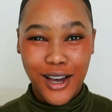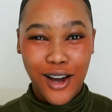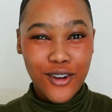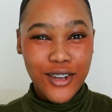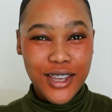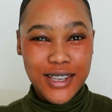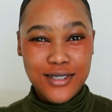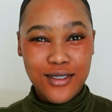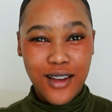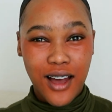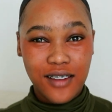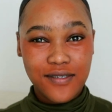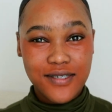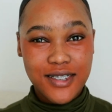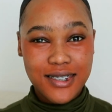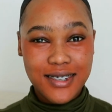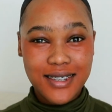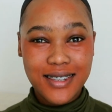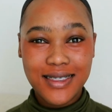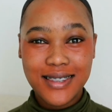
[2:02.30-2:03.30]
Okay, so I've
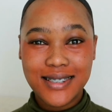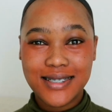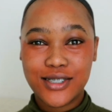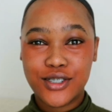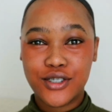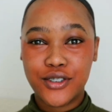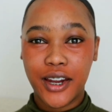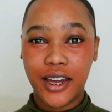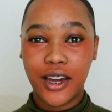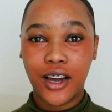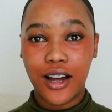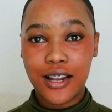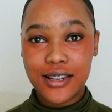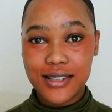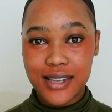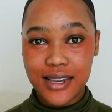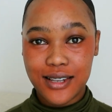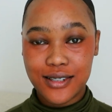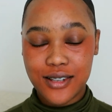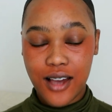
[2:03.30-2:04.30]
seen this trick on
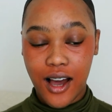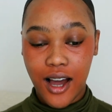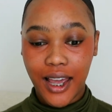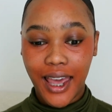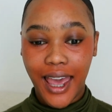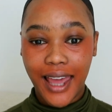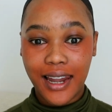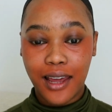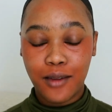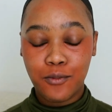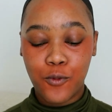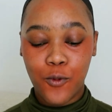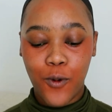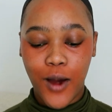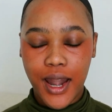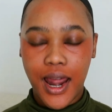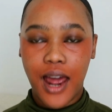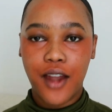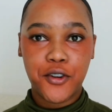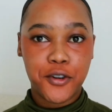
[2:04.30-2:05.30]
TikTok and I'm
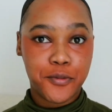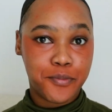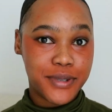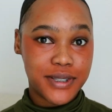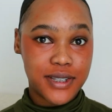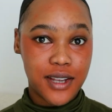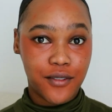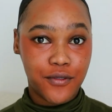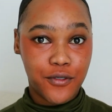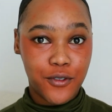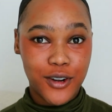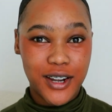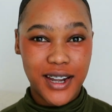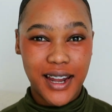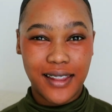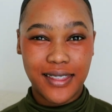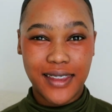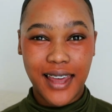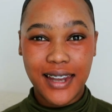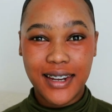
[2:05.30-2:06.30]
100% for it,
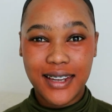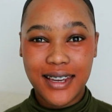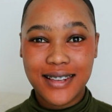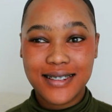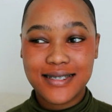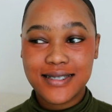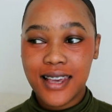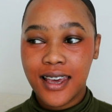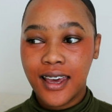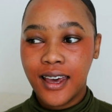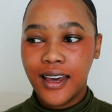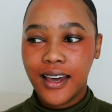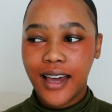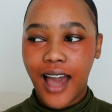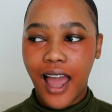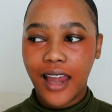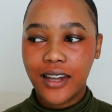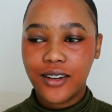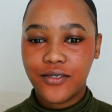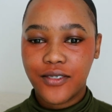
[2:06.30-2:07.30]
and that is
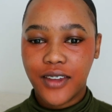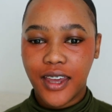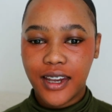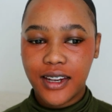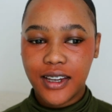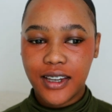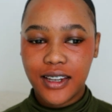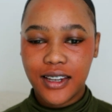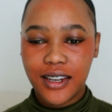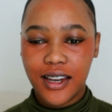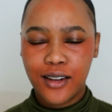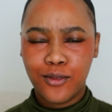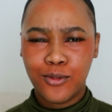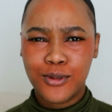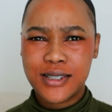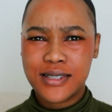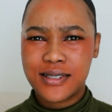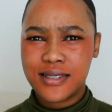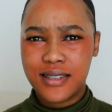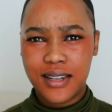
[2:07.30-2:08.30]
kind of getting, it
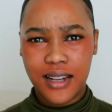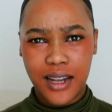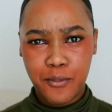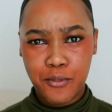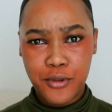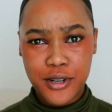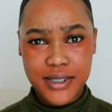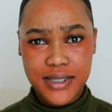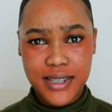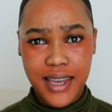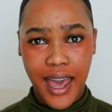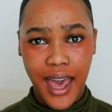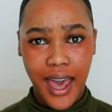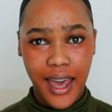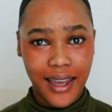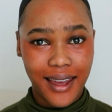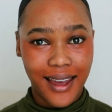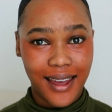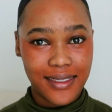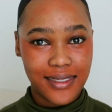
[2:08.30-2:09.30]
was a celebrity
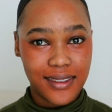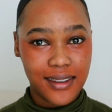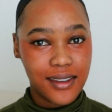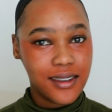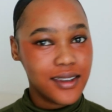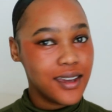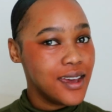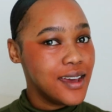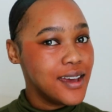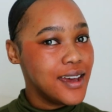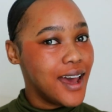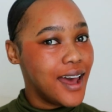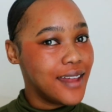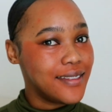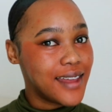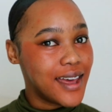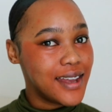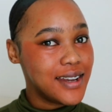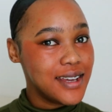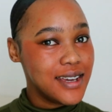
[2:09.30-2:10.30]
hack I think,
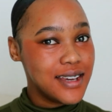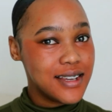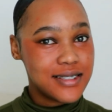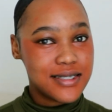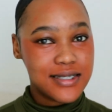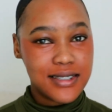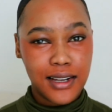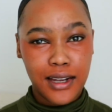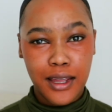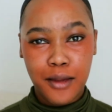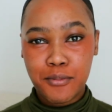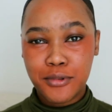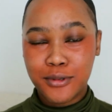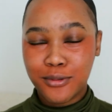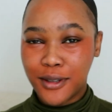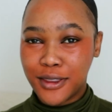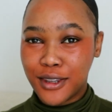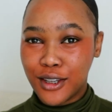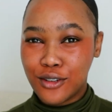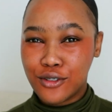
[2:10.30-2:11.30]
and that is celebs,
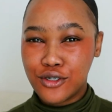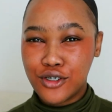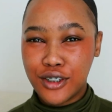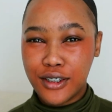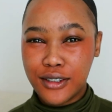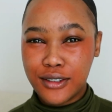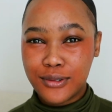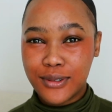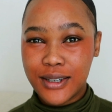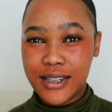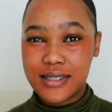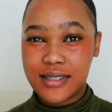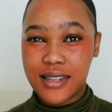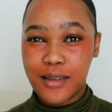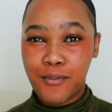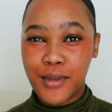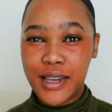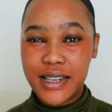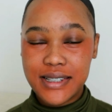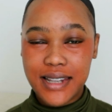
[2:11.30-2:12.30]
what they usually do is
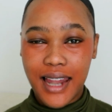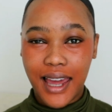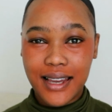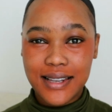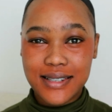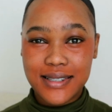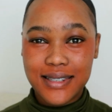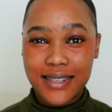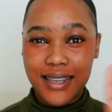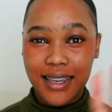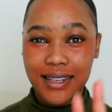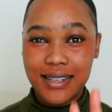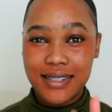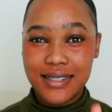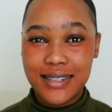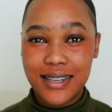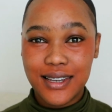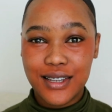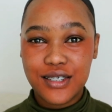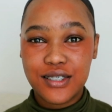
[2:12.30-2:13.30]
they mix like a skin
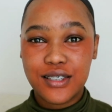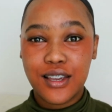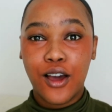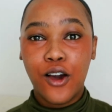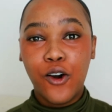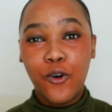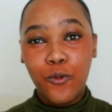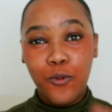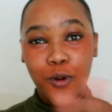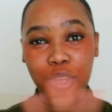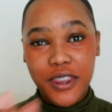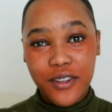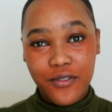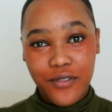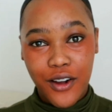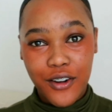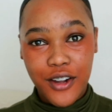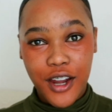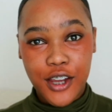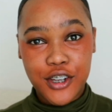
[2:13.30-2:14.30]
tint with a
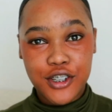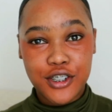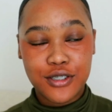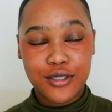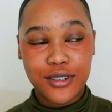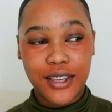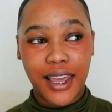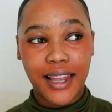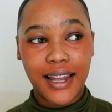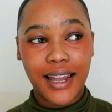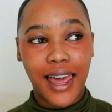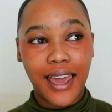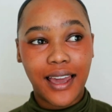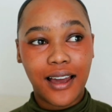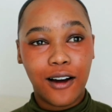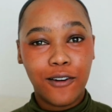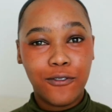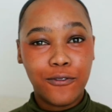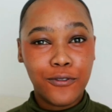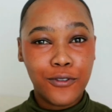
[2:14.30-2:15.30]
foundation to get like
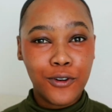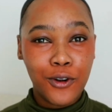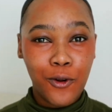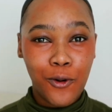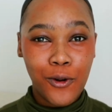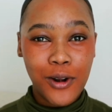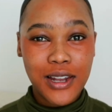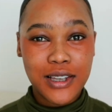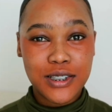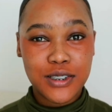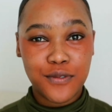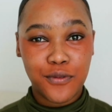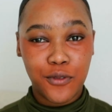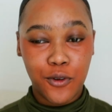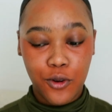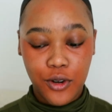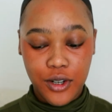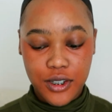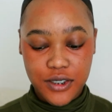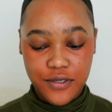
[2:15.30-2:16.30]
a flawless
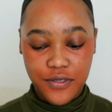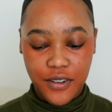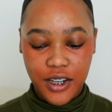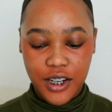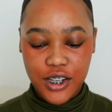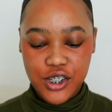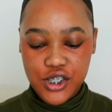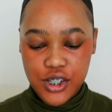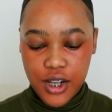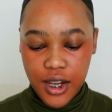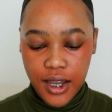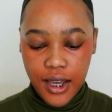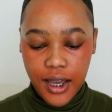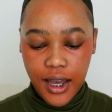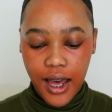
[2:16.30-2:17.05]
finish.